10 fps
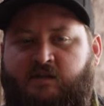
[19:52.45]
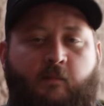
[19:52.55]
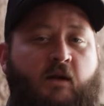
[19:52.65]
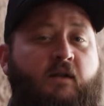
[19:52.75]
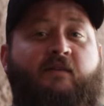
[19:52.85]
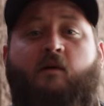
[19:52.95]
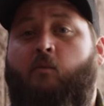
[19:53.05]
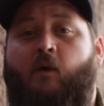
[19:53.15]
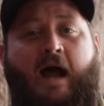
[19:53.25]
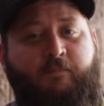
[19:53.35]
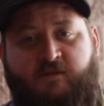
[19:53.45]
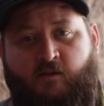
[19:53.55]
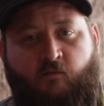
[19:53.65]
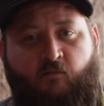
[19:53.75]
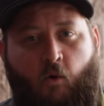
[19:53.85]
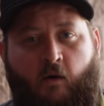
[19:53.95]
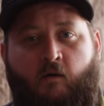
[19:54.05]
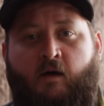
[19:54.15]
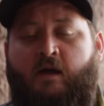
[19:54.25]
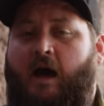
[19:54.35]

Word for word: is I'm gonna leave them wrapped in the foil.